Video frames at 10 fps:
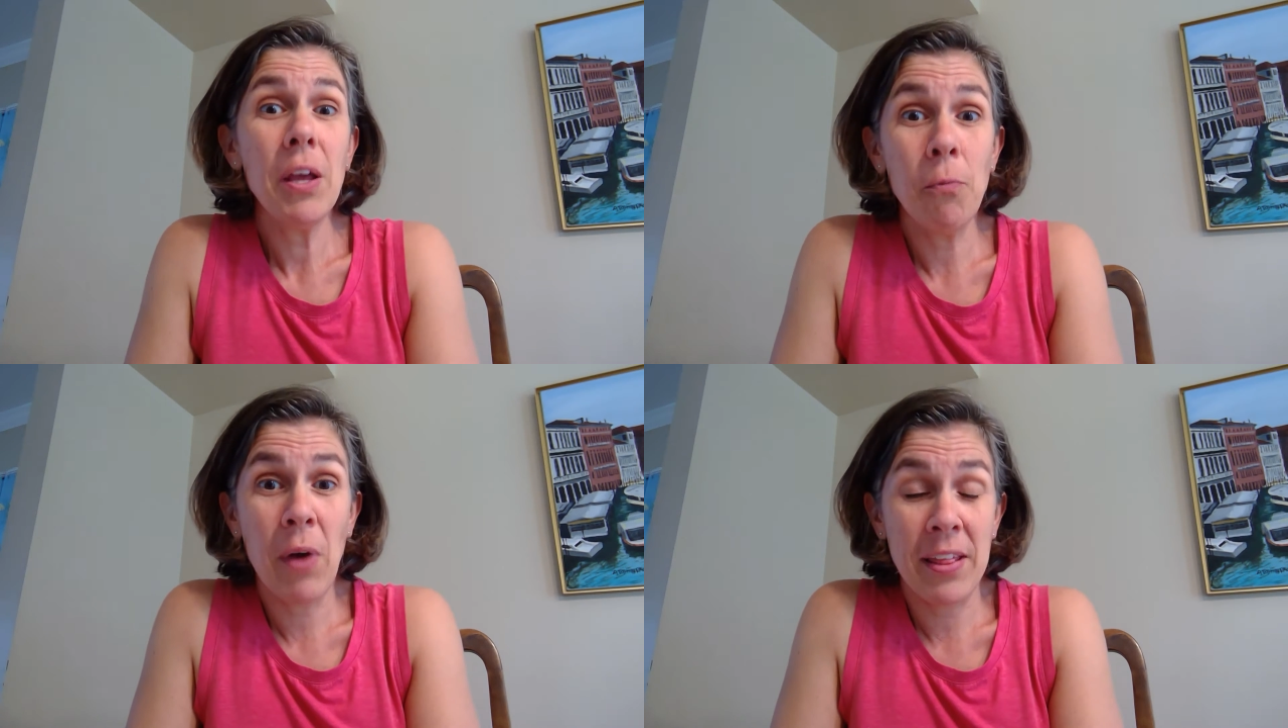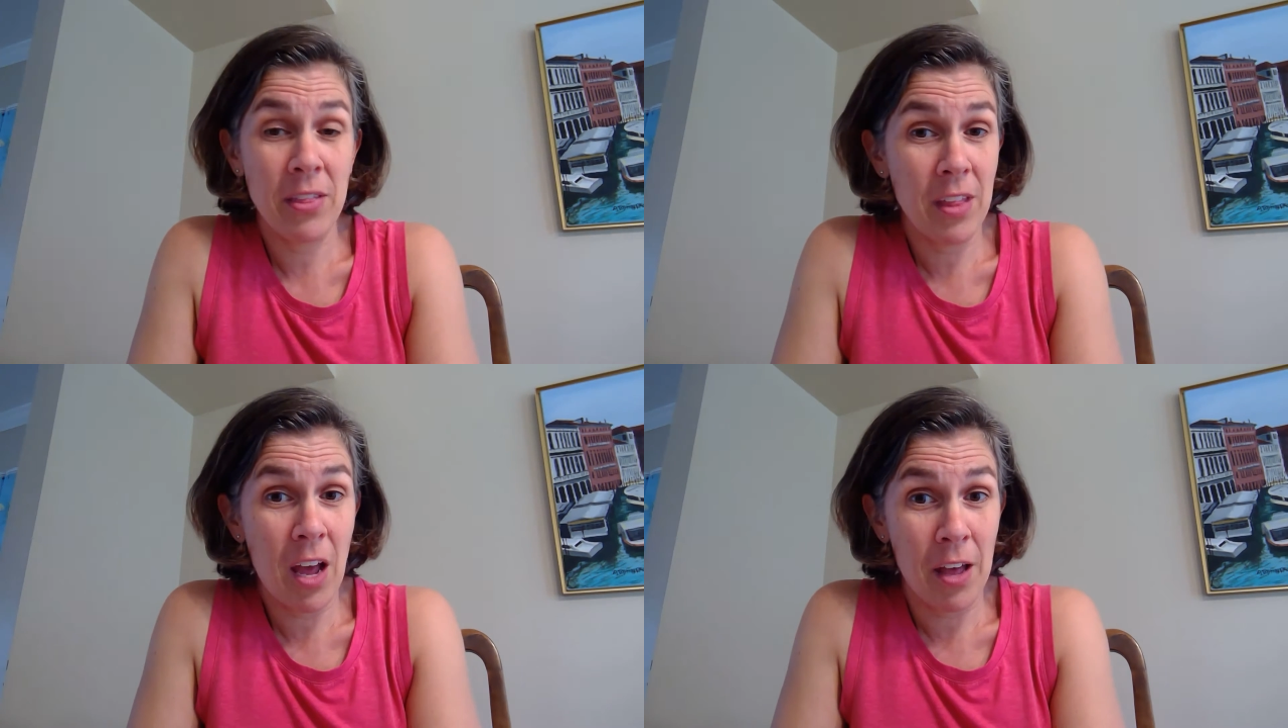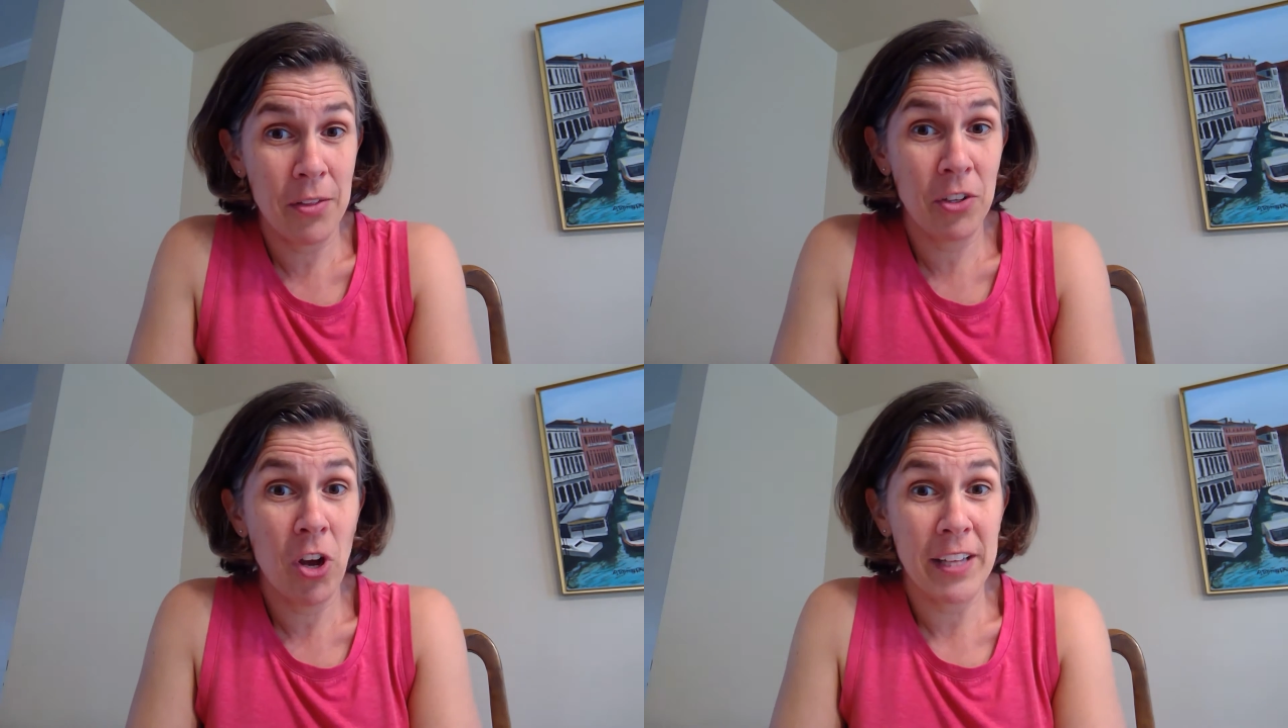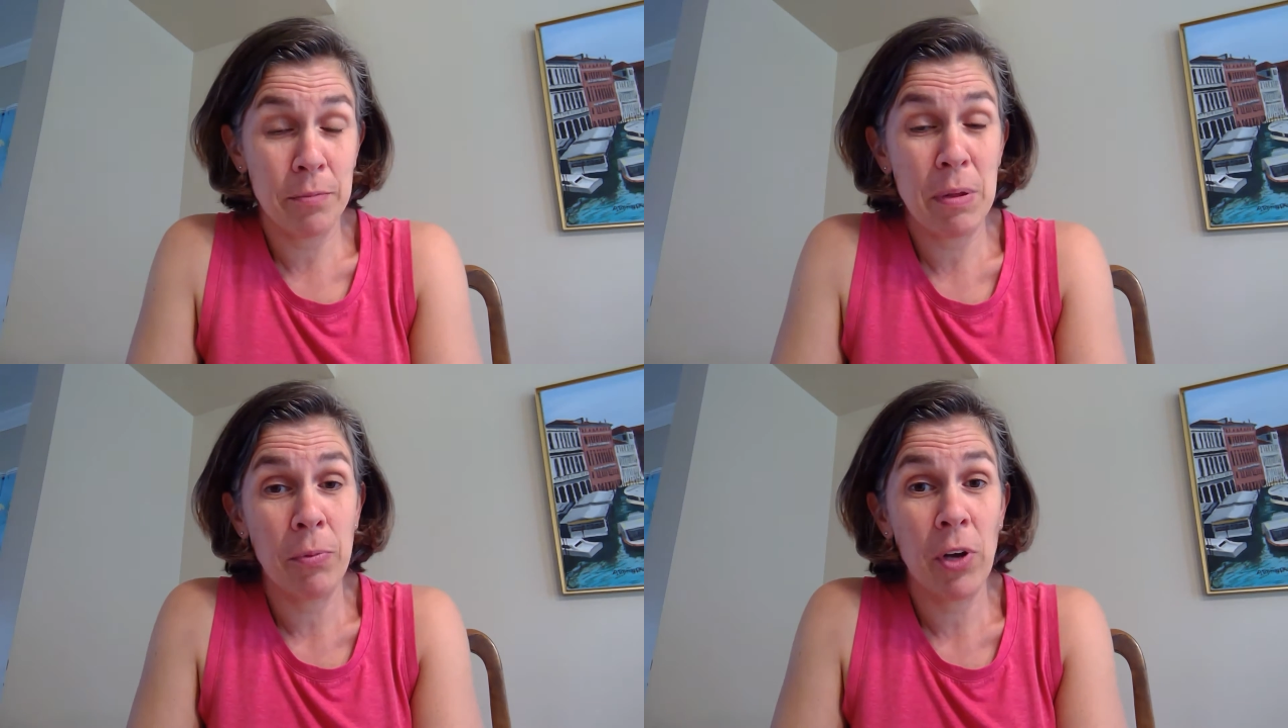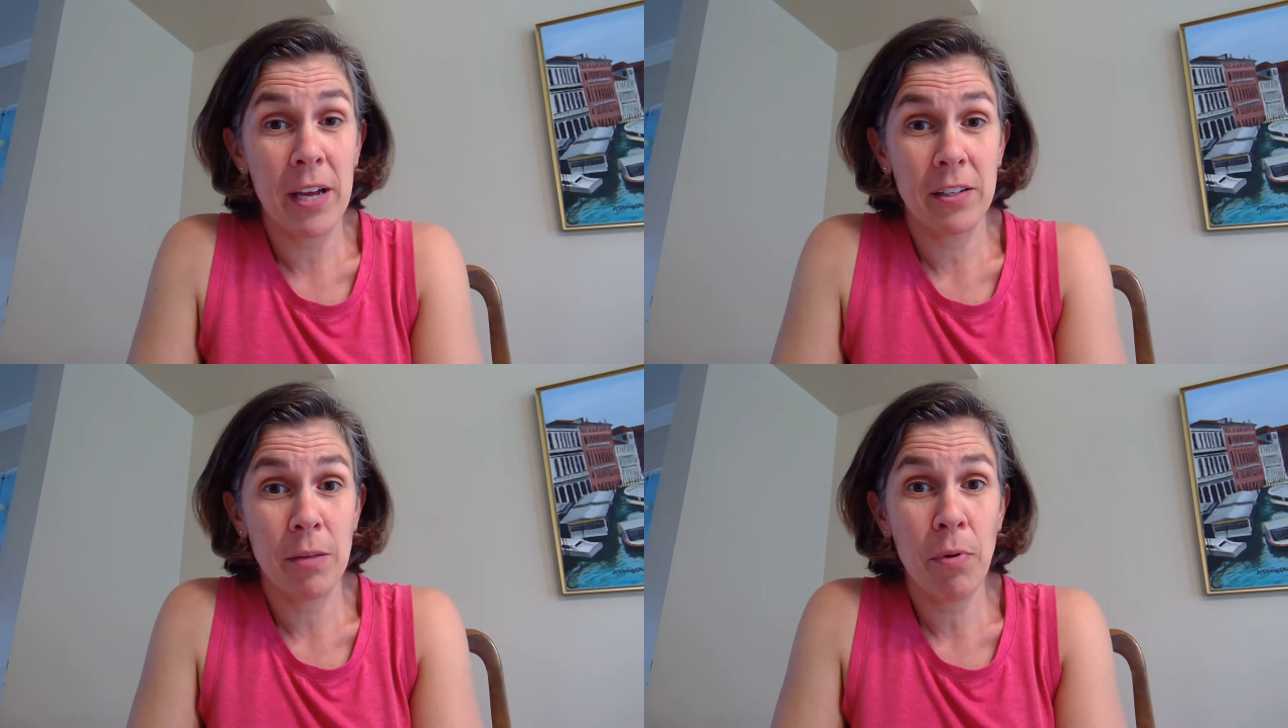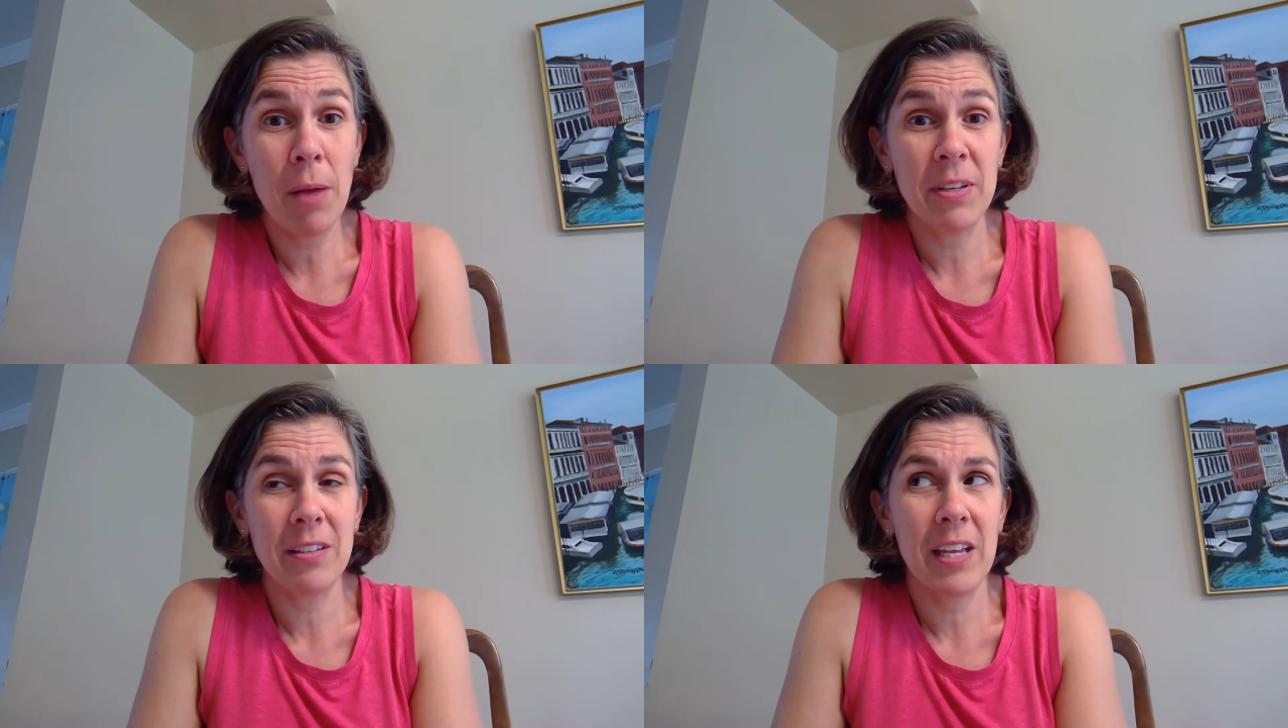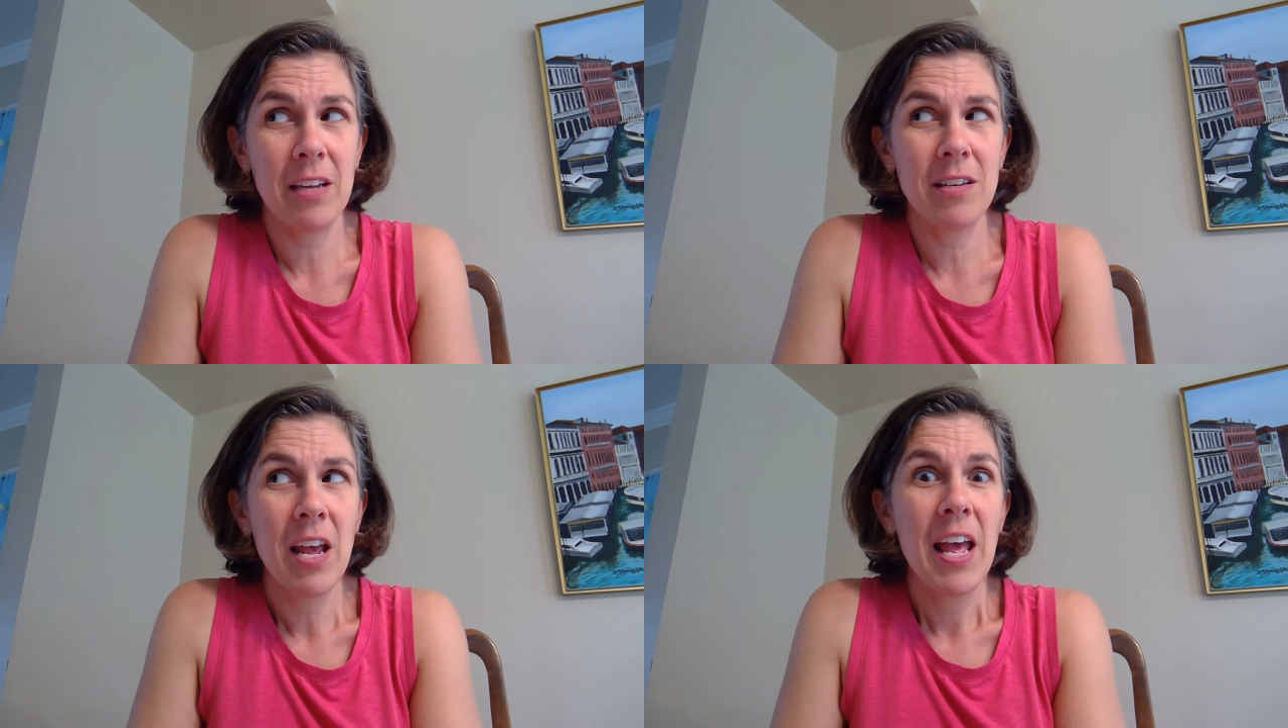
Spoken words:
when God's people got to the promised land.